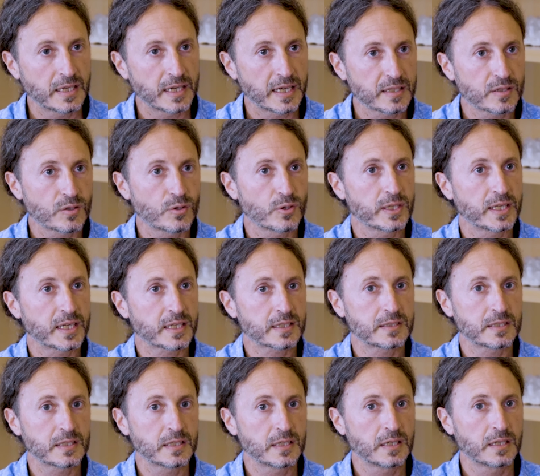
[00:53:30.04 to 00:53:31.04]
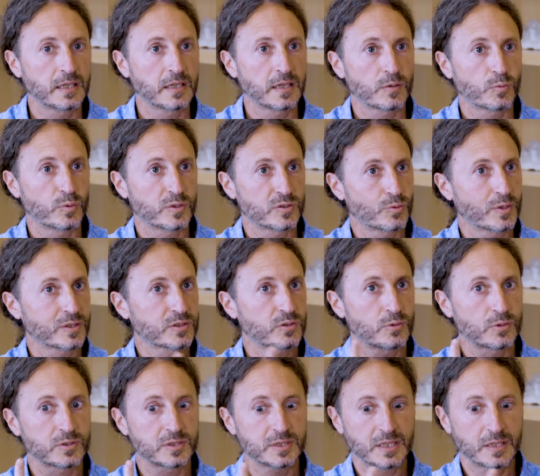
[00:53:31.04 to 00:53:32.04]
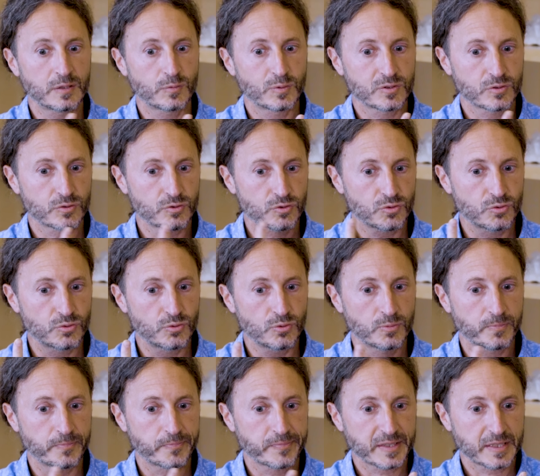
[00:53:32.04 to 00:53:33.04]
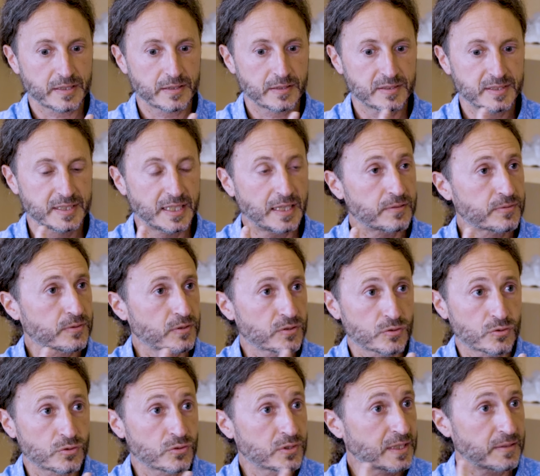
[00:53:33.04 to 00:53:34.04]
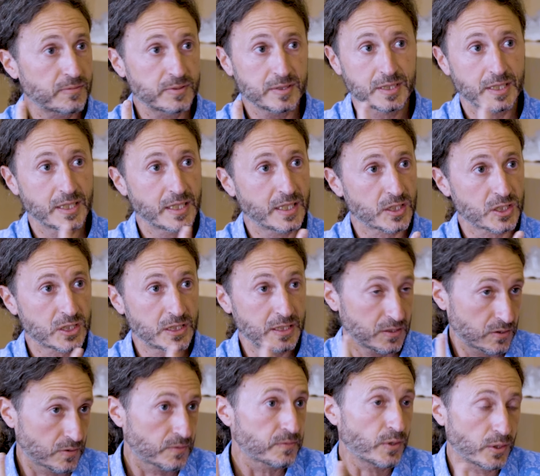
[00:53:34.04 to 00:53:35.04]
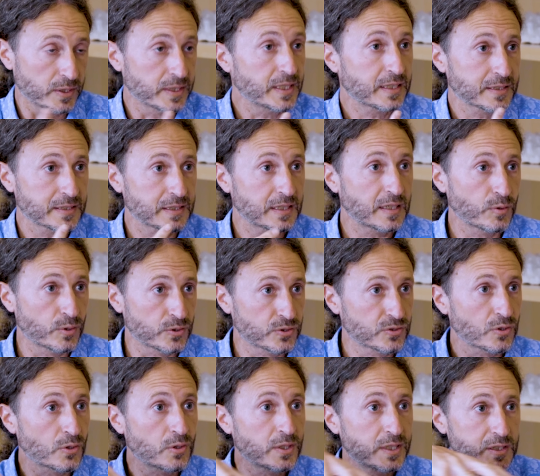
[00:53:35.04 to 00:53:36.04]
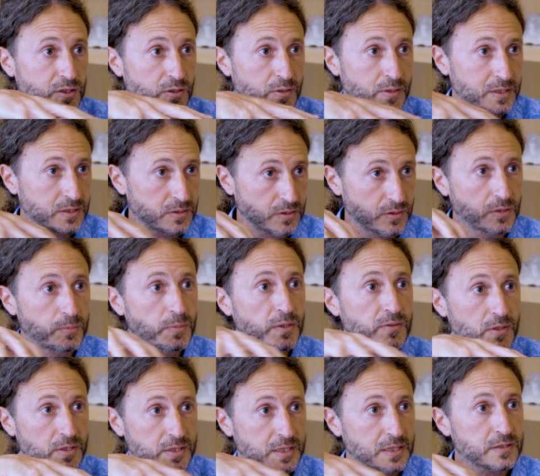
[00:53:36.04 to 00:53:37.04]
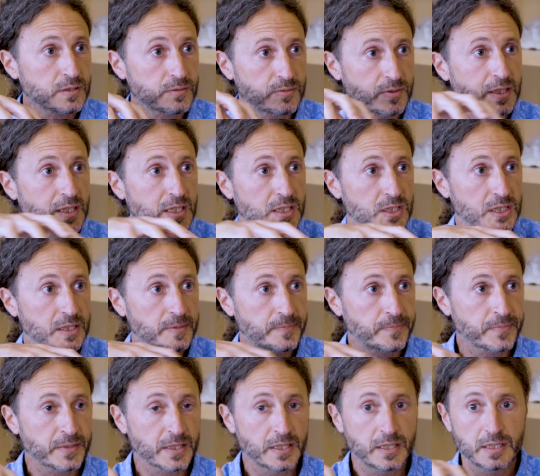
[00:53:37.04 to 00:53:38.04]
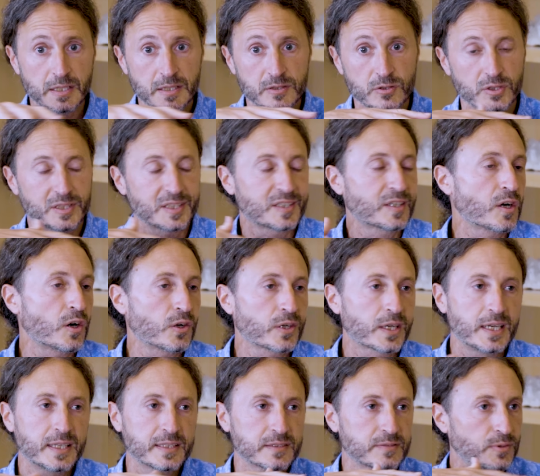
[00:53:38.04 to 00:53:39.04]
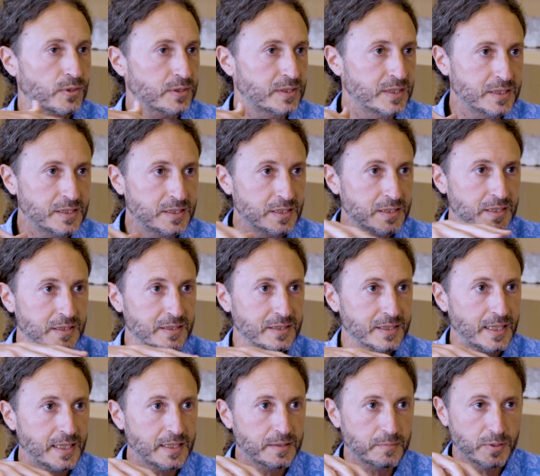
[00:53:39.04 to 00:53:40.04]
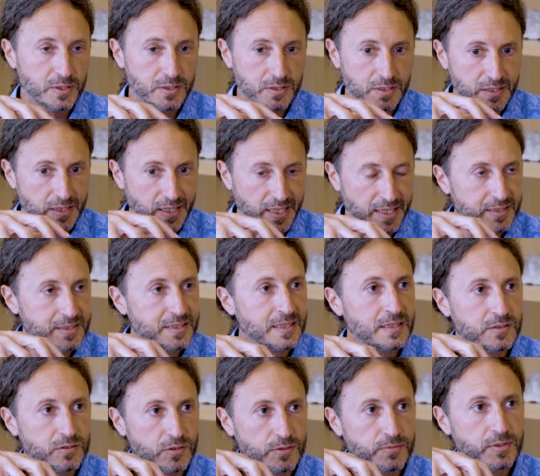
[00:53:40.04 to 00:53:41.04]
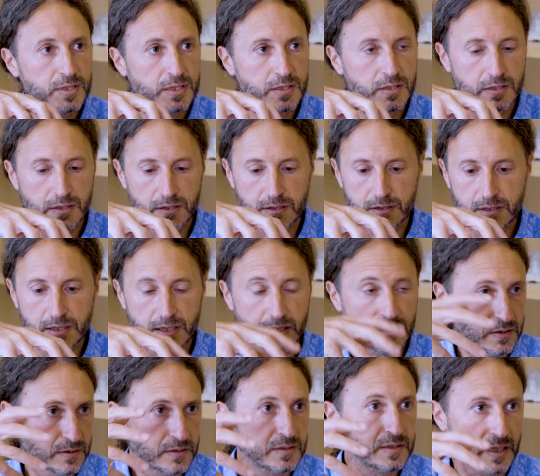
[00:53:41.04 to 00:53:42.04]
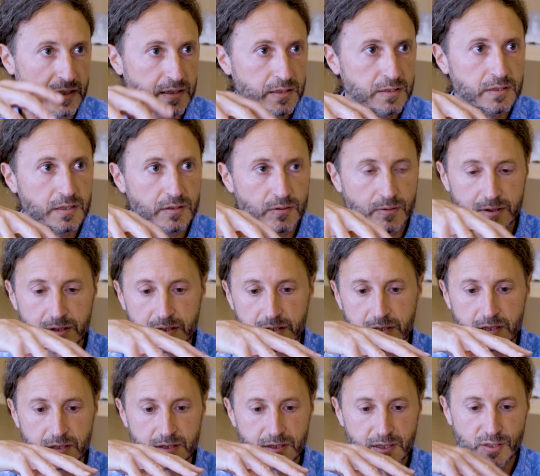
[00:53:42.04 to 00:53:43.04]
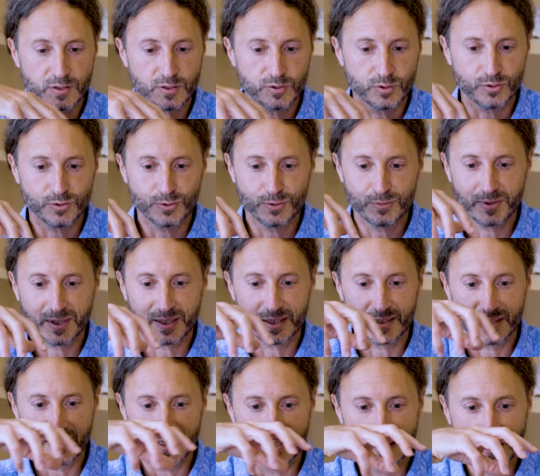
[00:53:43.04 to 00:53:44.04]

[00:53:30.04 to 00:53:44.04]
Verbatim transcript: and connect with what you are seeing with your true self because your true self is energy. It's a vortex. Huh? Our soul literally it's a double vortex of energy. So the countless vortices inside, but the, the essence of it, uh, like in science, was they, they, they understood finally.